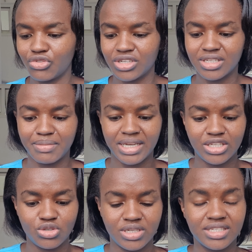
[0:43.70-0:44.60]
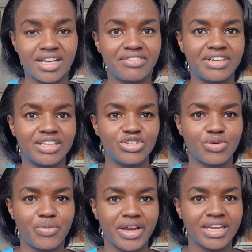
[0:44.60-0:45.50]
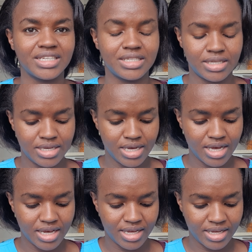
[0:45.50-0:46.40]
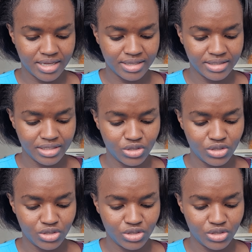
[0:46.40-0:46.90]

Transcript: of course, the minute you discover that you're pregnant, uh,